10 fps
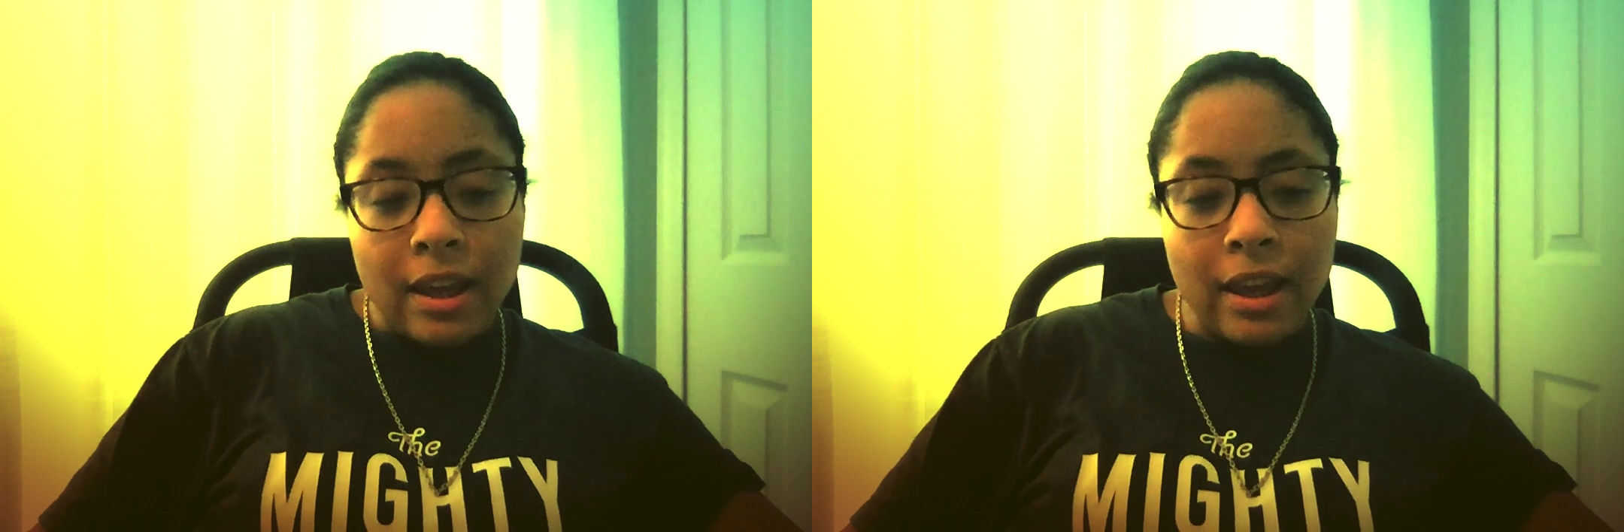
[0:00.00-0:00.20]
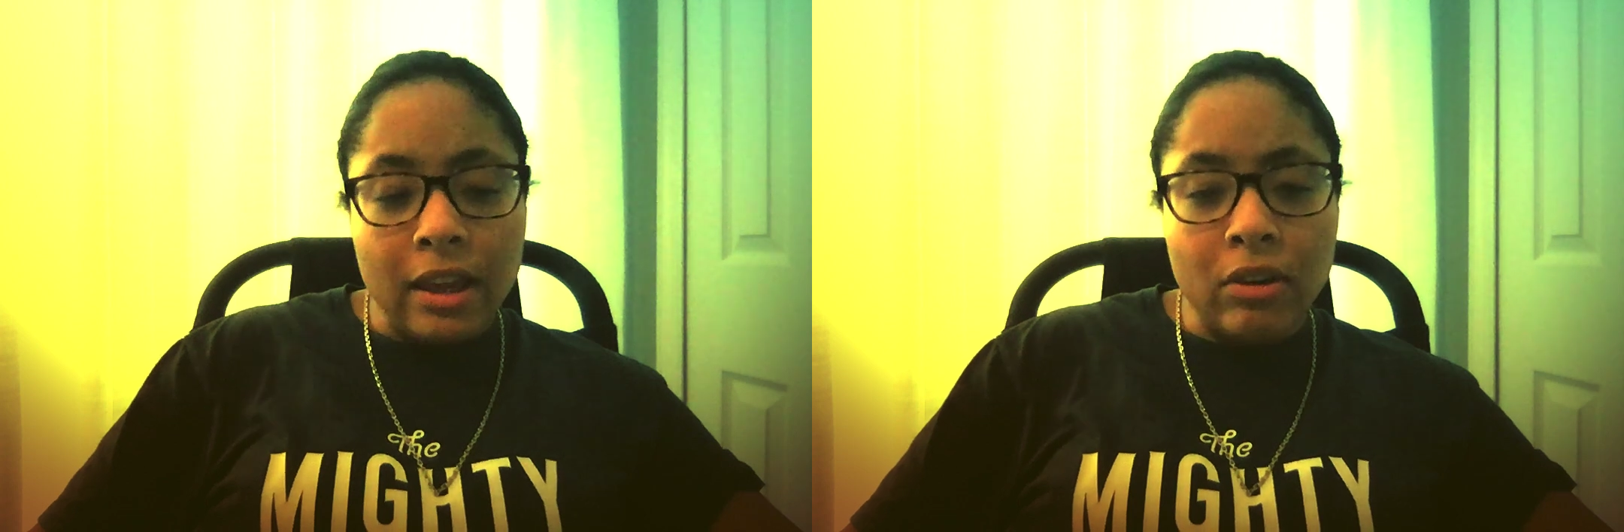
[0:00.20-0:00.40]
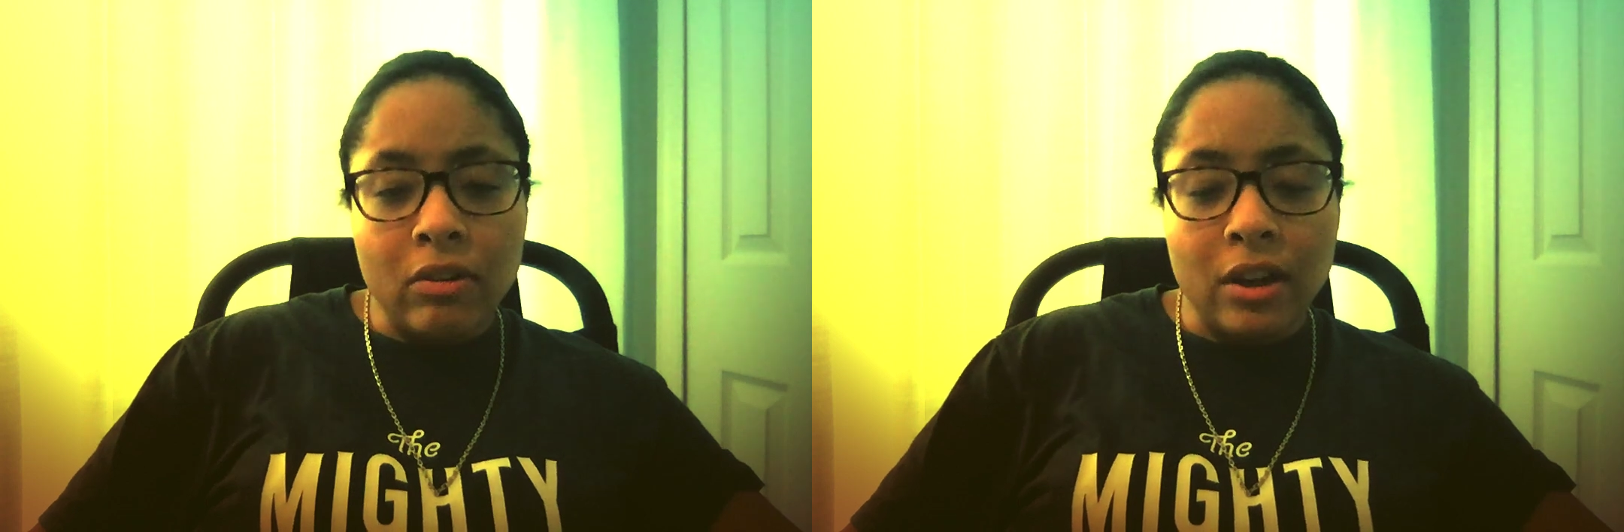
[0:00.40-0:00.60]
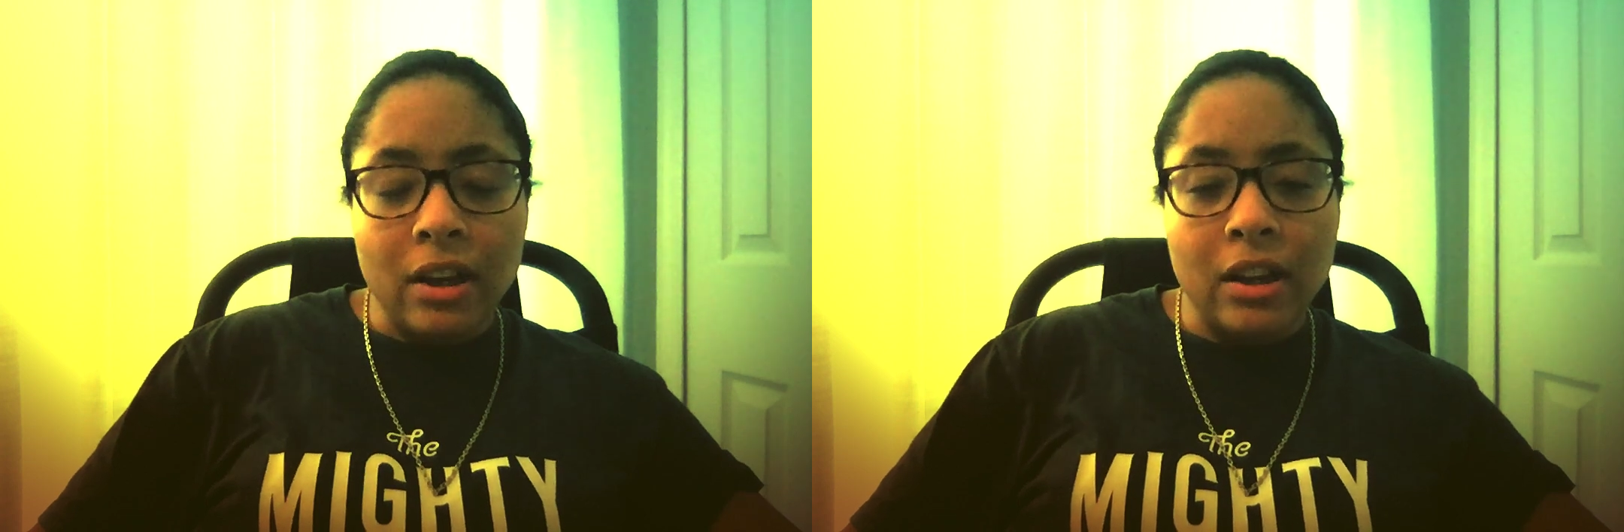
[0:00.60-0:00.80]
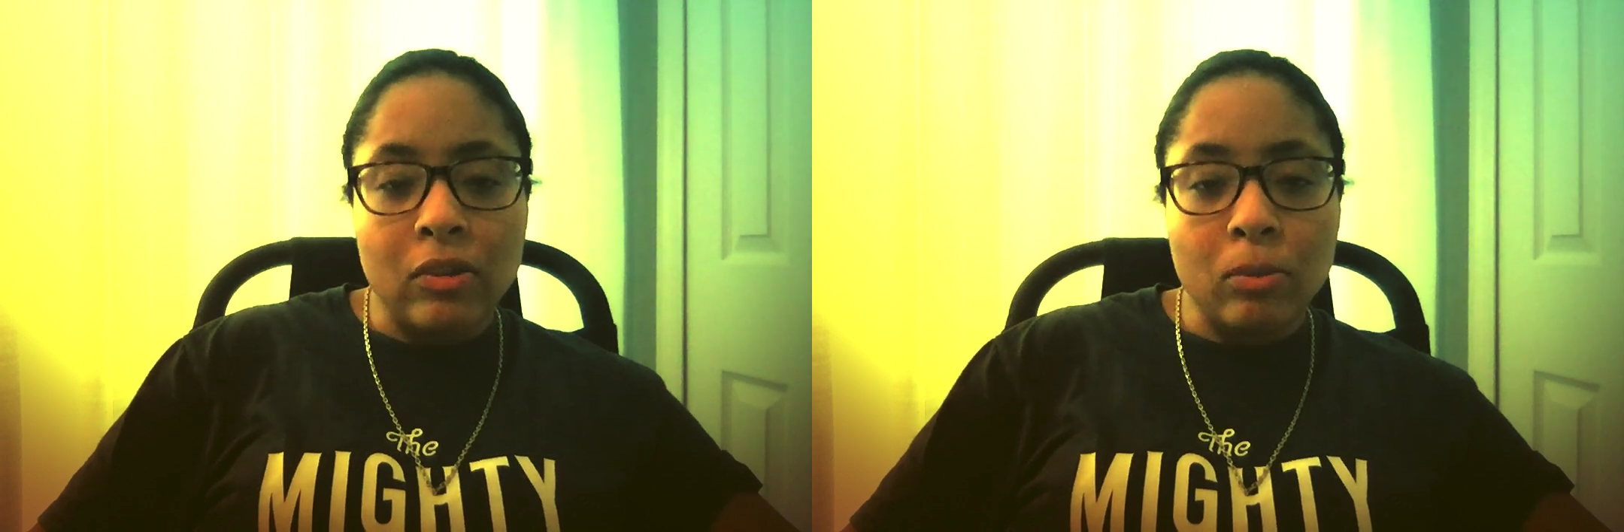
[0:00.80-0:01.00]
Hey you
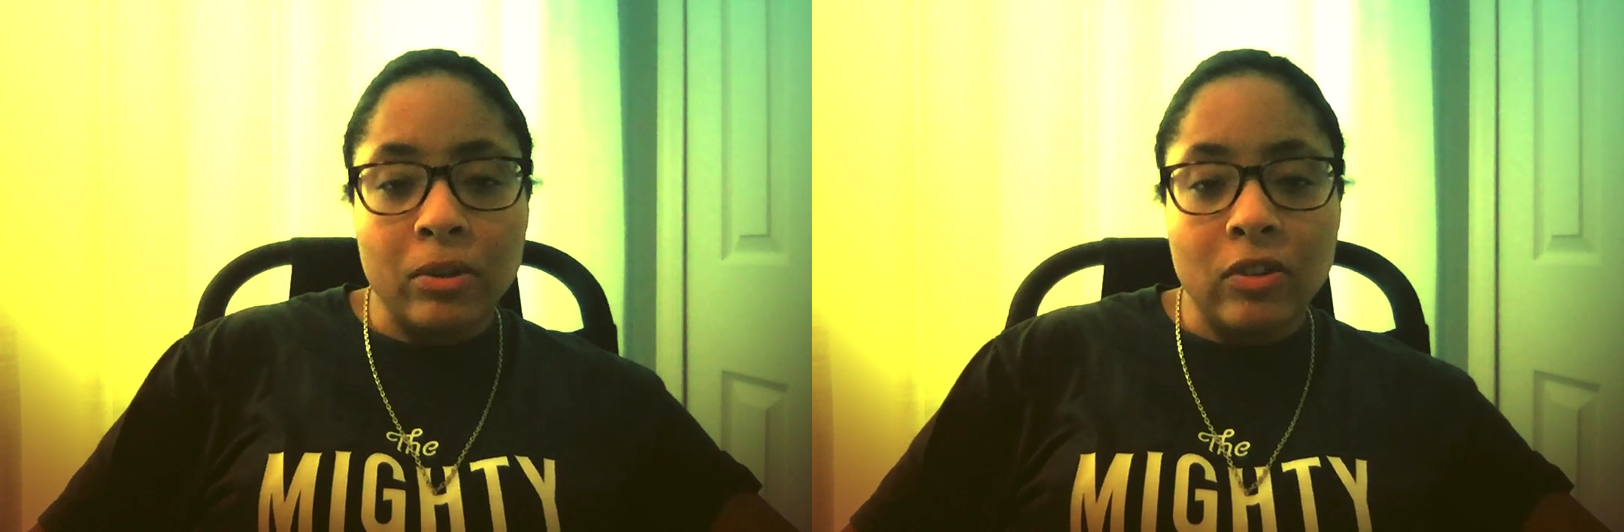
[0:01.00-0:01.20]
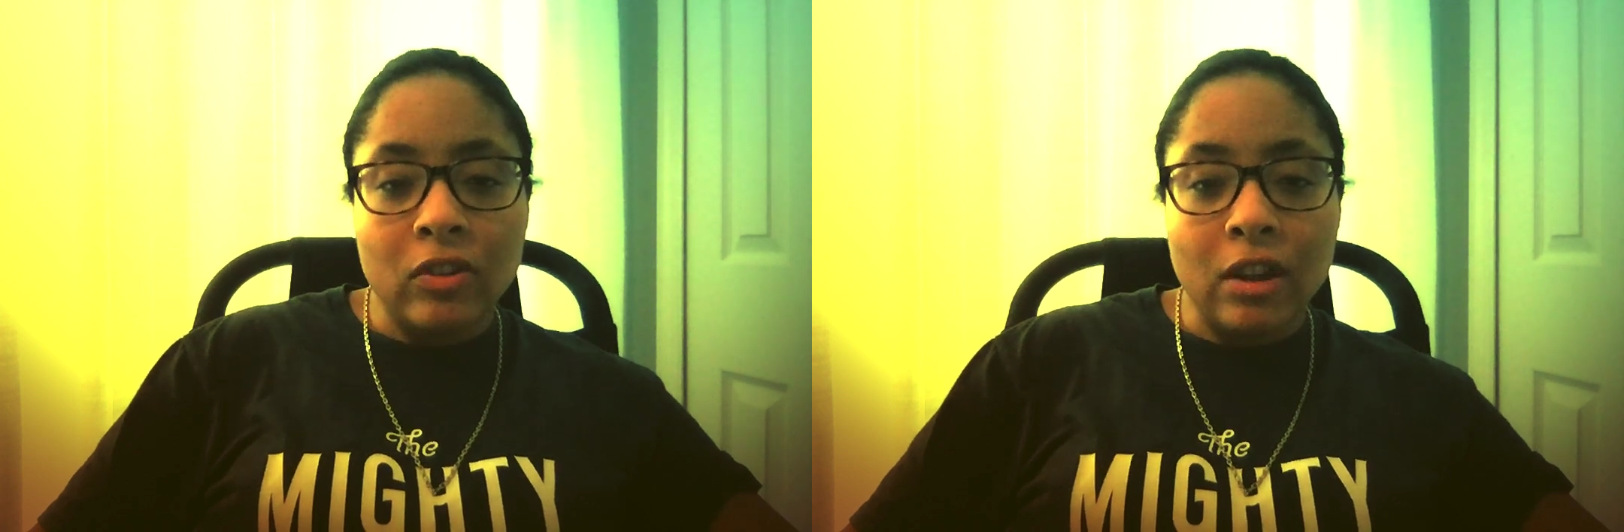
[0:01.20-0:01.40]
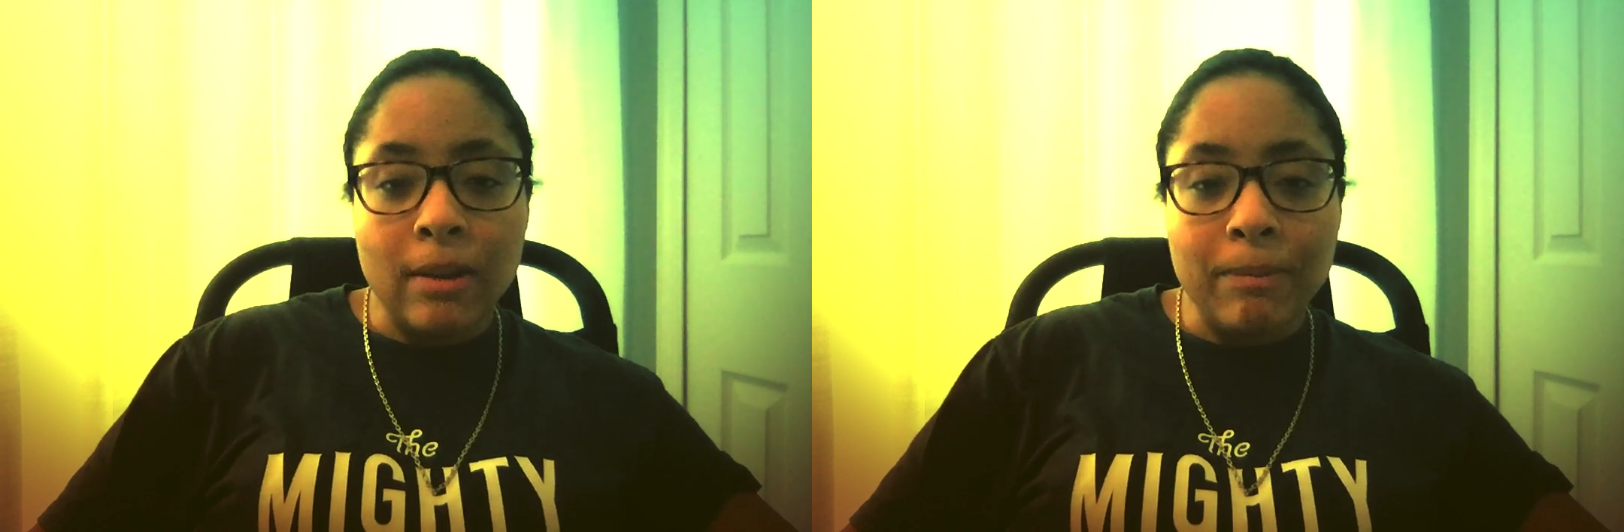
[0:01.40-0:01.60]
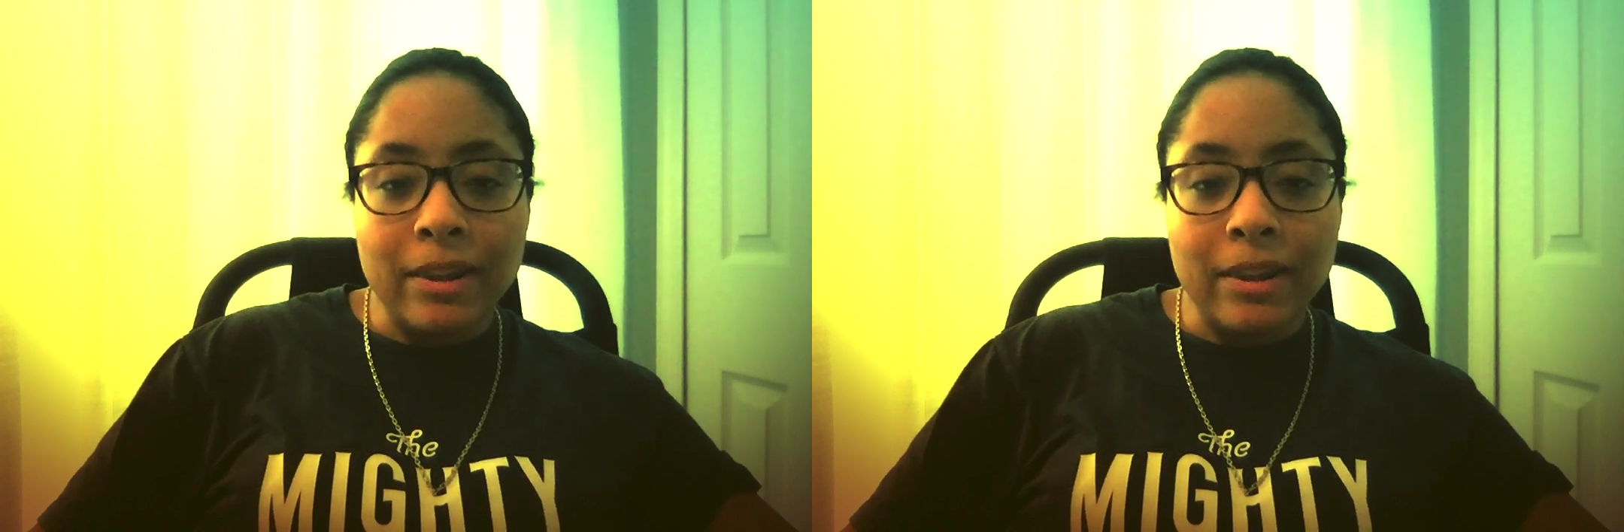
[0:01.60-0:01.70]
guys, what's up?